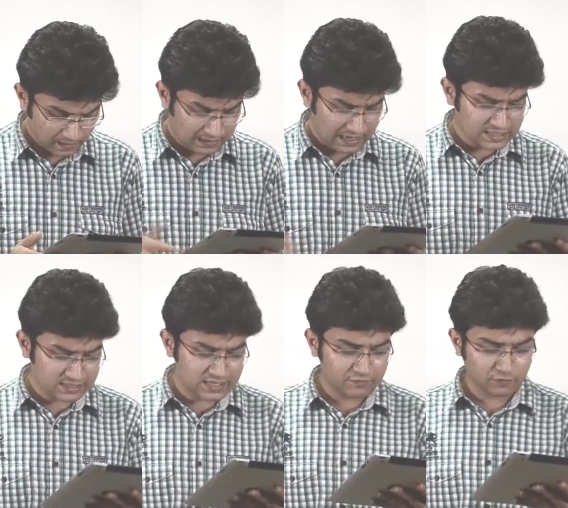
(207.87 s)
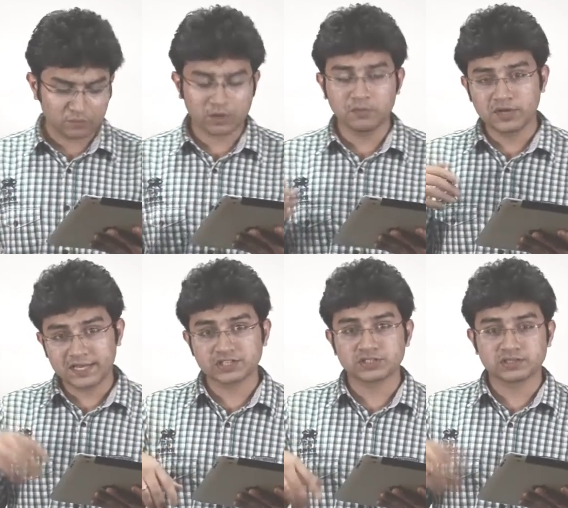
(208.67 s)
Lastly, from
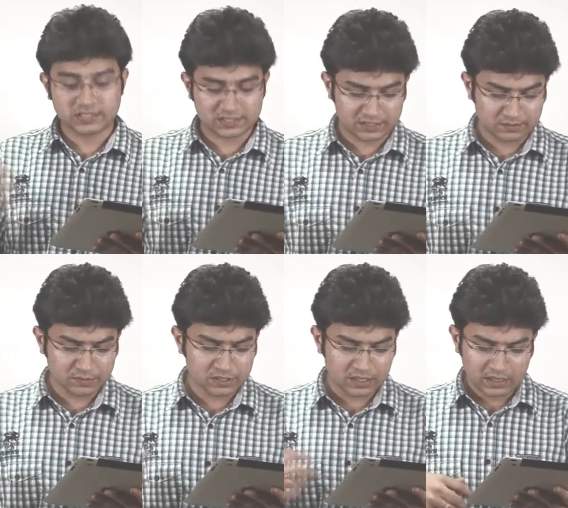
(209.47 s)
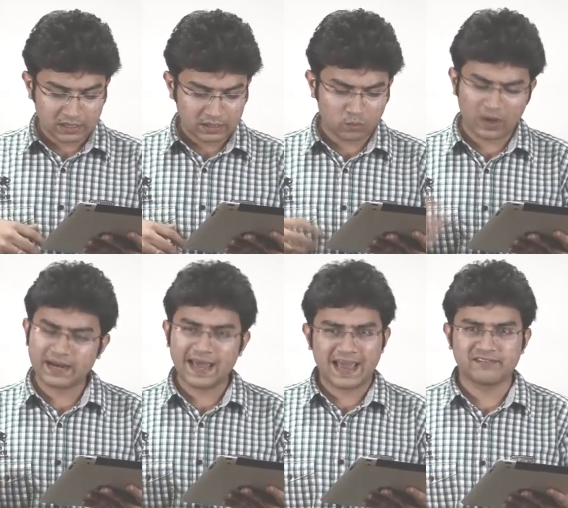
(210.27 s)
communication systems, uh,
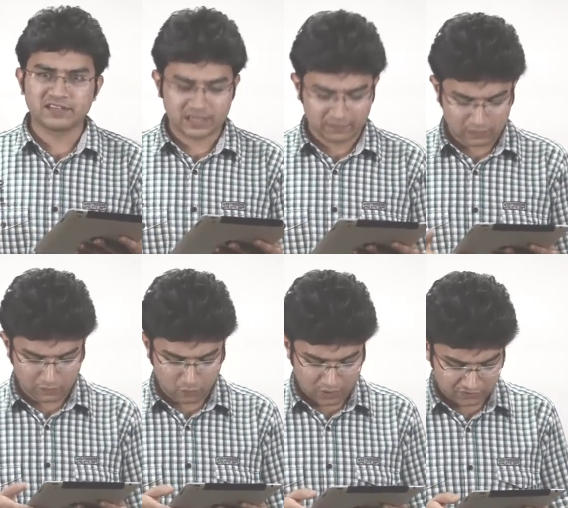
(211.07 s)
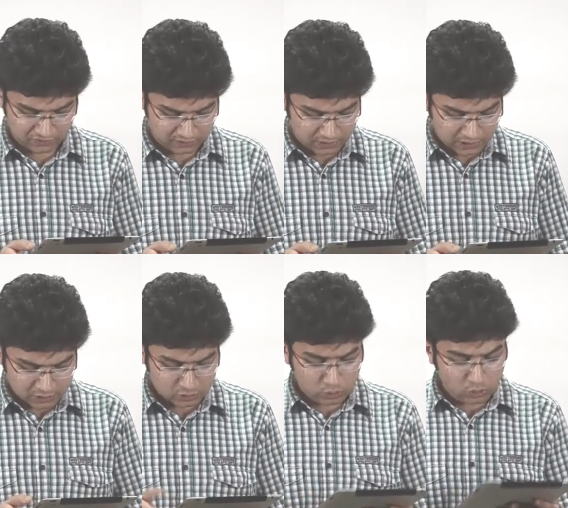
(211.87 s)
one average level of question.
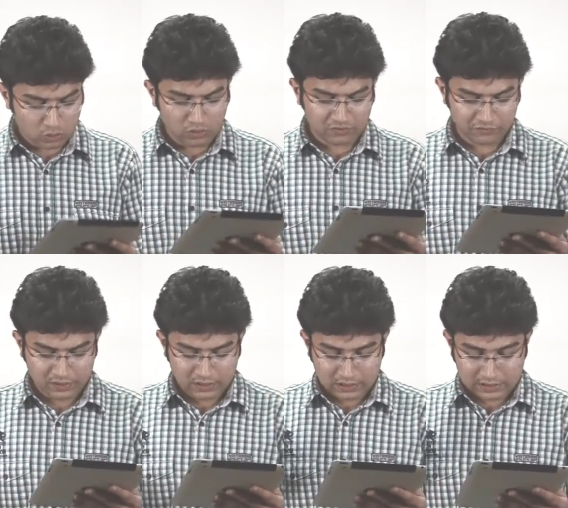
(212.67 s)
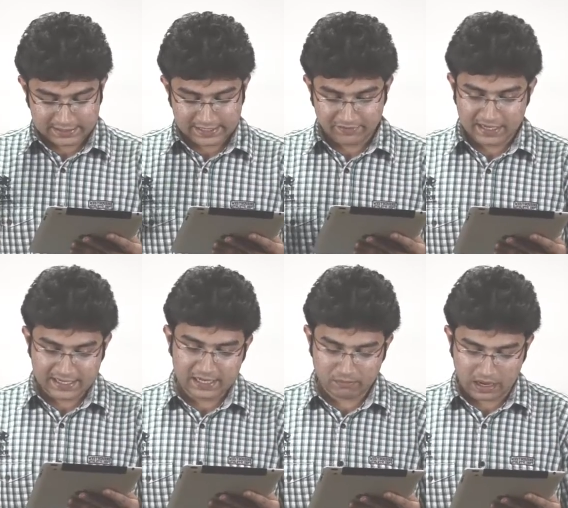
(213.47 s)
So total of uh,
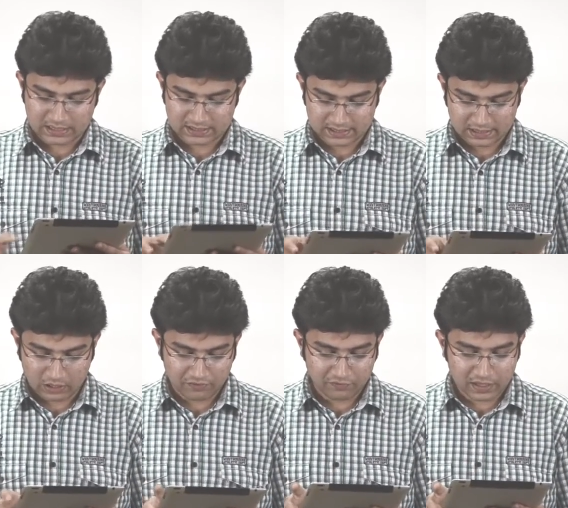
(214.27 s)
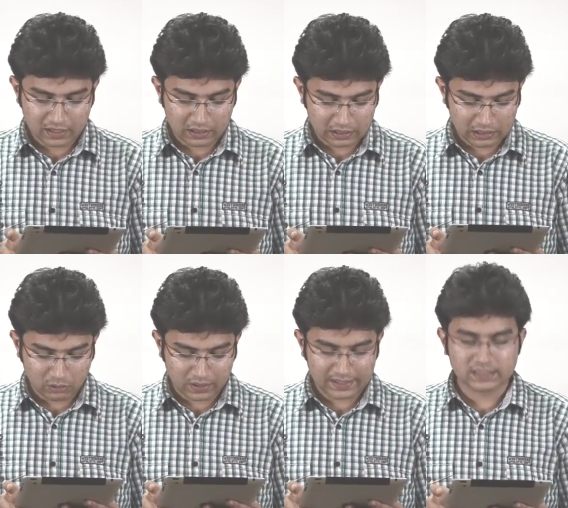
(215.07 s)
17 marks. Now if we
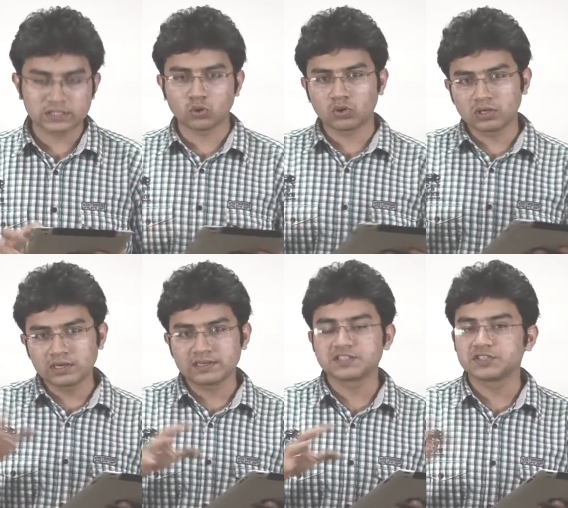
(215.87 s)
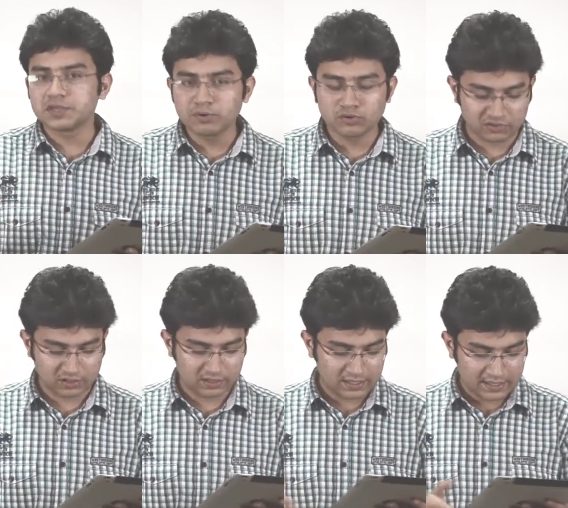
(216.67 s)
look at the total
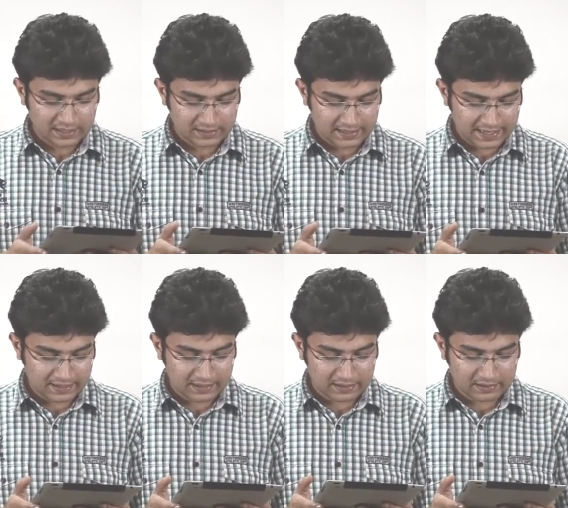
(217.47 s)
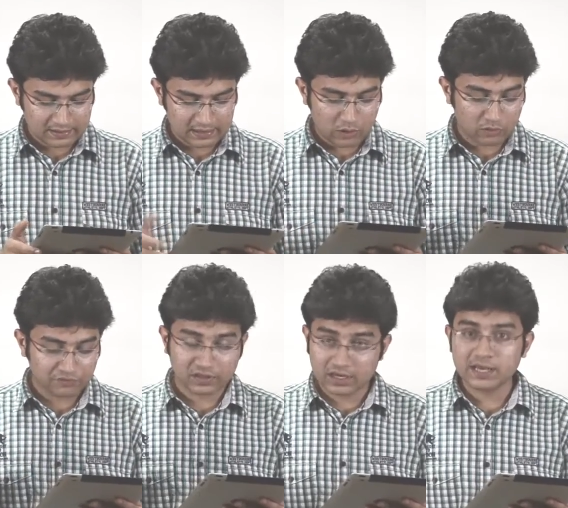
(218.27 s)
distribution, then uh, out
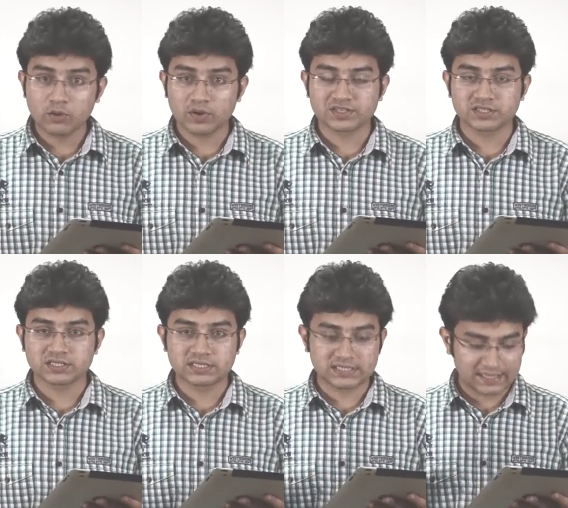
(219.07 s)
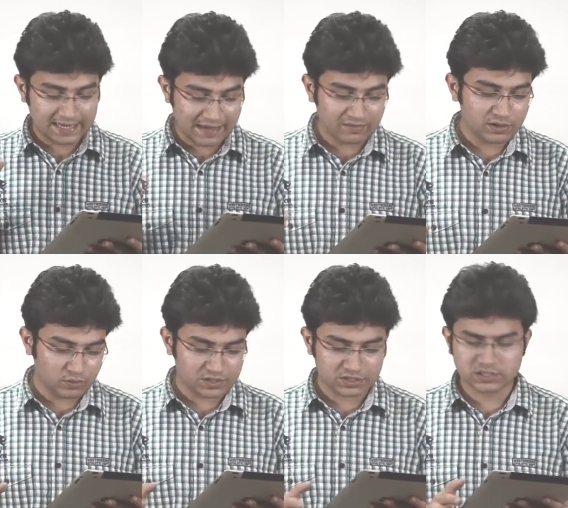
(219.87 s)
of 30 questions 11
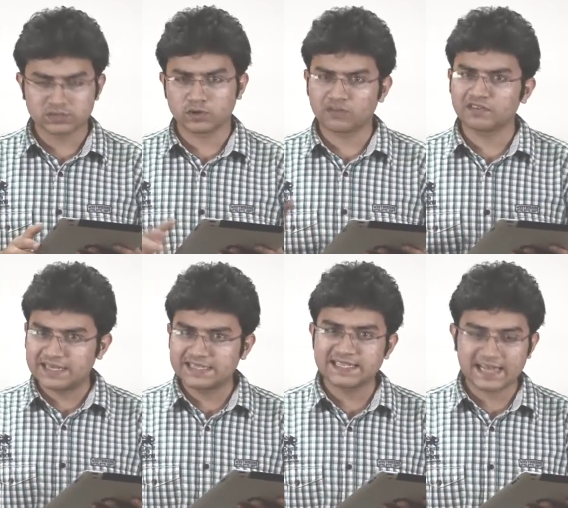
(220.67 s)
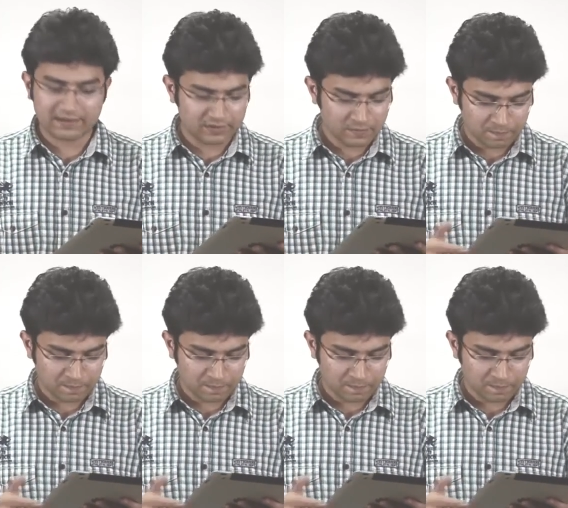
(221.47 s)
questions were of easy level